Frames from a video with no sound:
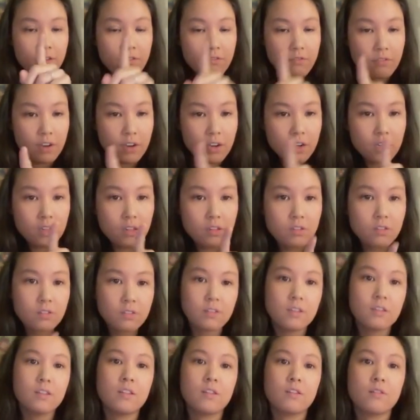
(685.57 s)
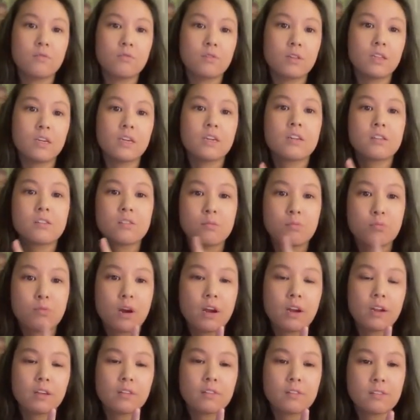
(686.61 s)
very closely related to
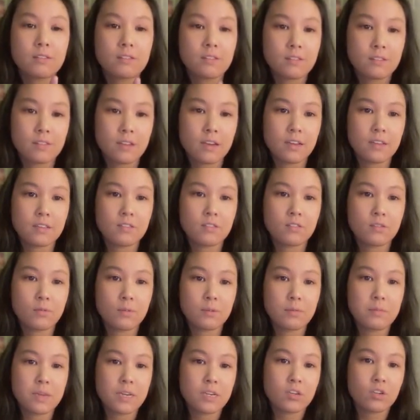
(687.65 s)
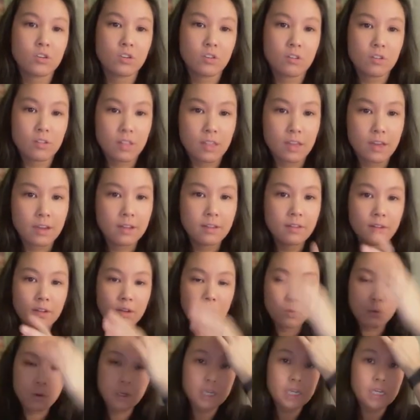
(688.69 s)
product and design. So, we make sure that
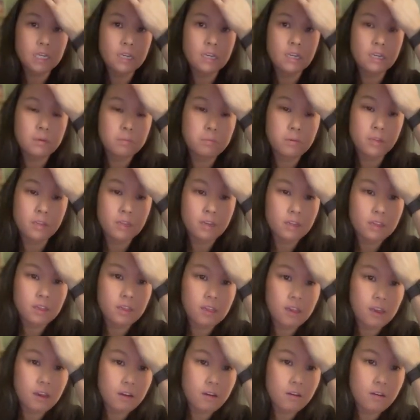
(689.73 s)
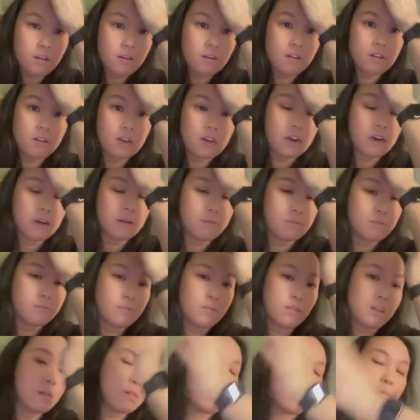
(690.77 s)
we keep a link there. Um,
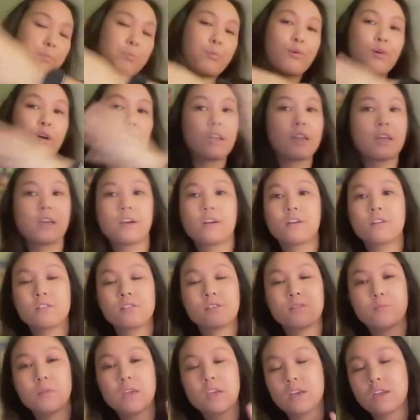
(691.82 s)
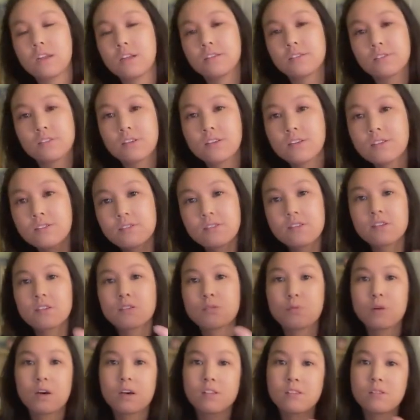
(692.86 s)
the, the point here is to make it as easy
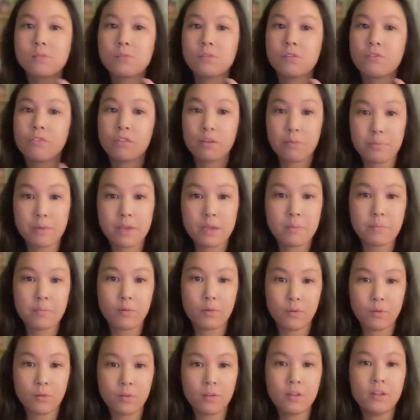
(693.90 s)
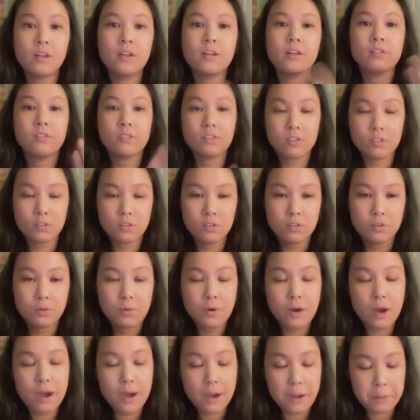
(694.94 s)
as possible for people
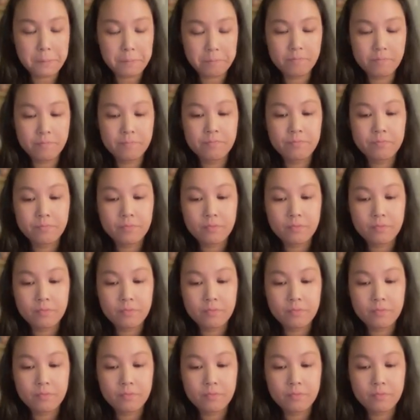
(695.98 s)
to. Um,